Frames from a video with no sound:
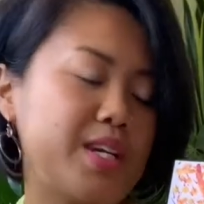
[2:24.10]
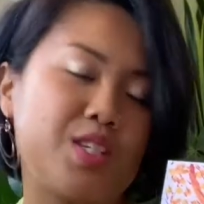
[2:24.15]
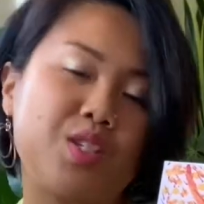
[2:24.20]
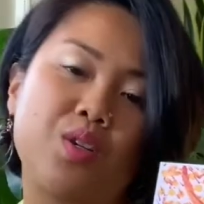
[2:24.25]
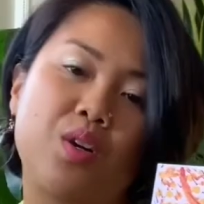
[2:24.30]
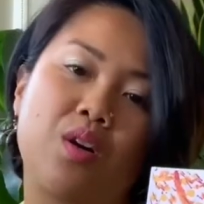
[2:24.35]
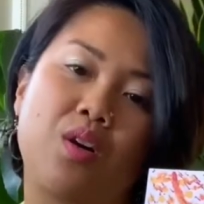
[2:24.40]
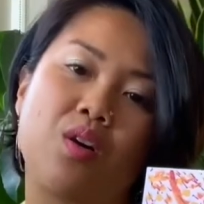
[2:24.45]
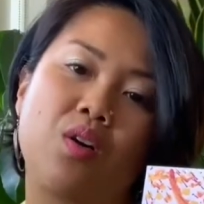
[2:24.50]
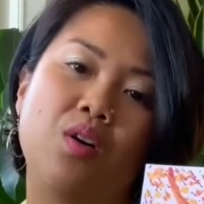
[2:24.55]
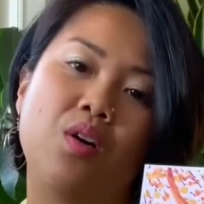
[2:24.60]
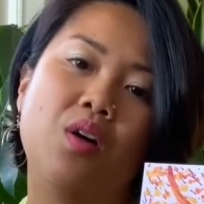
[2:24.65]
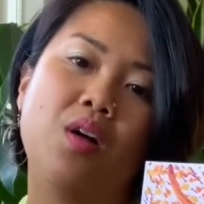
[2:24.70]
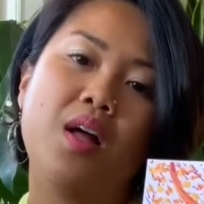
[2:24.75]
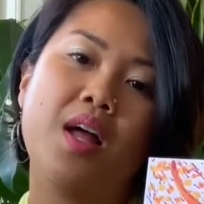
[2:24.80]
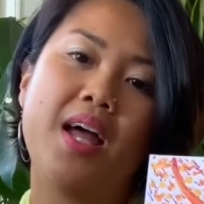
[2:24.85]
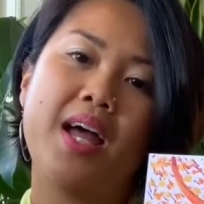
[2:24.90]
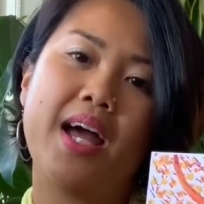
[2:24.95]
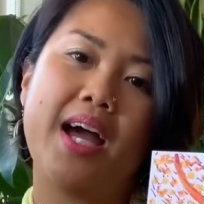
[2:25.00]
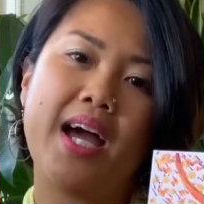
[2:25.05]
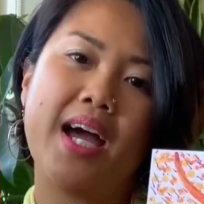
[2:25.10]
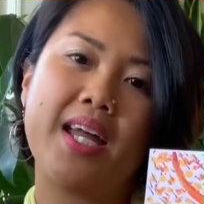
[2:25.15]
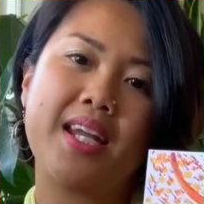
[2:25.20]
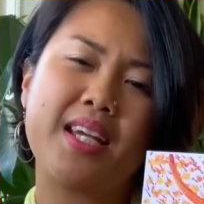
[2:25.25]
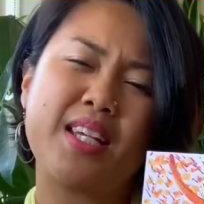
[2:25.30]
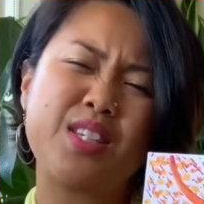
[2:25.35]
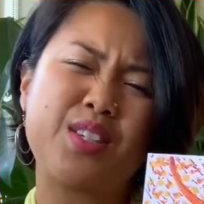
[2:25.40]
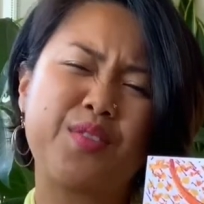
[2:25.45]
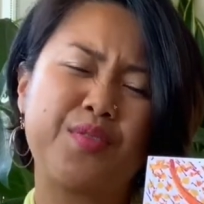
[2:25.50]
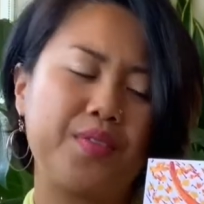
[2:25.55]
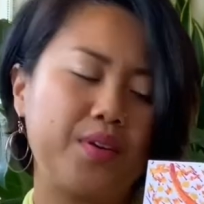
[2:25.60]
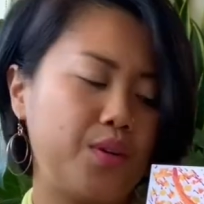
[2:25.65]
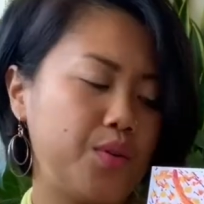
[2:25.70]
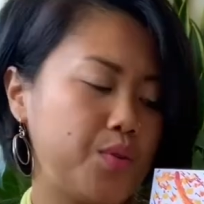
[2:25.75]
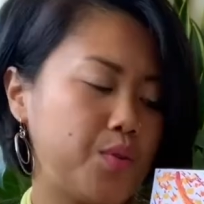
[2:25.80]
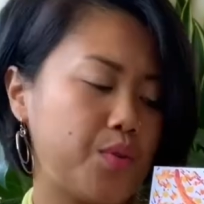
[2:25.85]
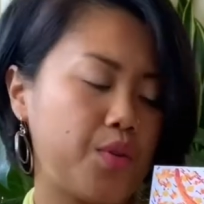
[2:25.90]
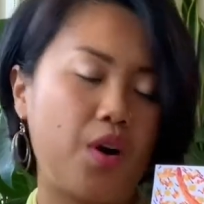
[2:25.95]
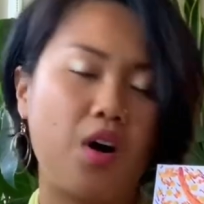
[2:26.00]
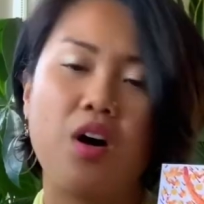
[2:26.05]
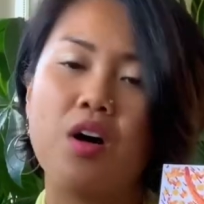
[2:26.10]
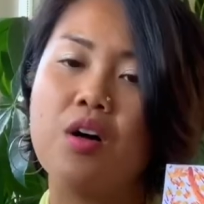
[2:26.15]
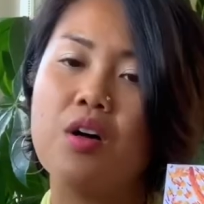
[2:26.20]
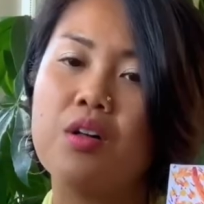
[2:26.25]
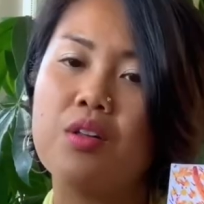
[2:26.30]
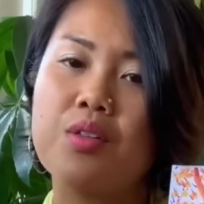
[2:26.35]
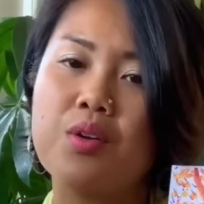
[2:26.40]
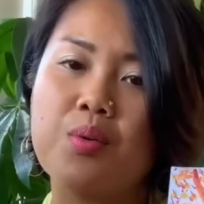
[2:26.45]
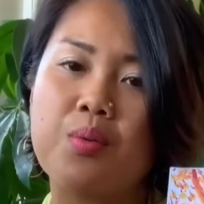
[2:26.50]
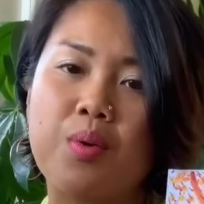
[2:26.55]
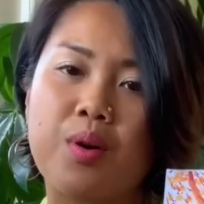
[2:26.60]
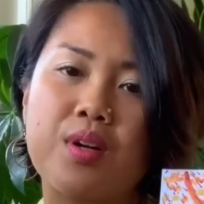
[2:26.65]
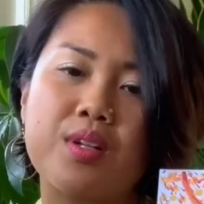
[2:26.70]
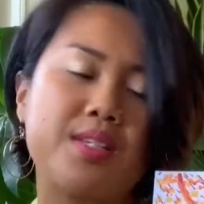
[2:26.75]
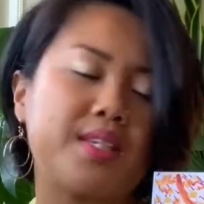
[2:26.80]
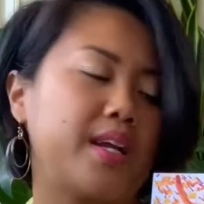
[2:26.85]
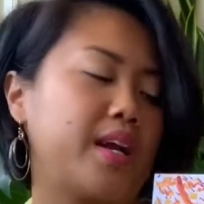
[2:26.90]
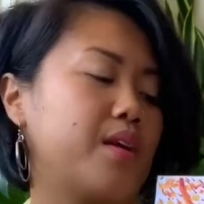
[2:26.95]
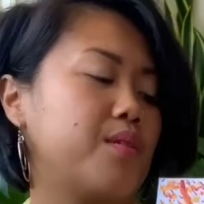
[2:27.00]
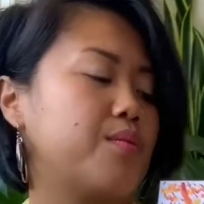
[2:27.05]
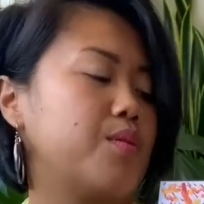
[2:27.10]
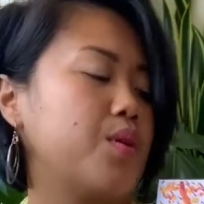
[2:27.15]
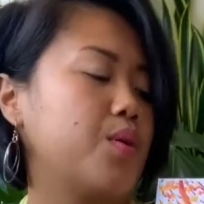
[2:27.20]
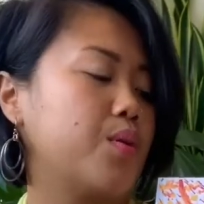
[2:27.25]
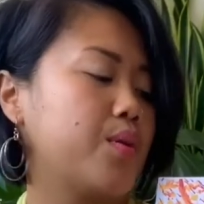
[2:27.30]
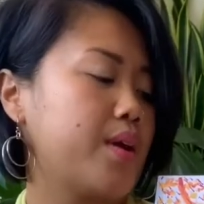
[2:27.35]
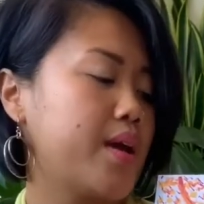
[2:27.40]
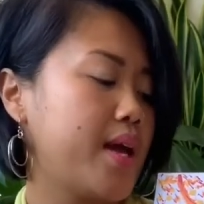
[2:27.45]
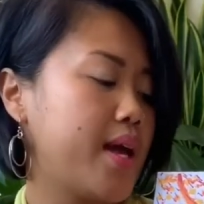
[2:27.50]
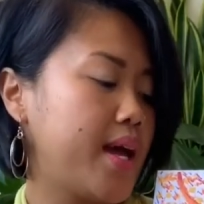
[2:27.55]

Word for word: circle, and it's filled with all the words that I wrote.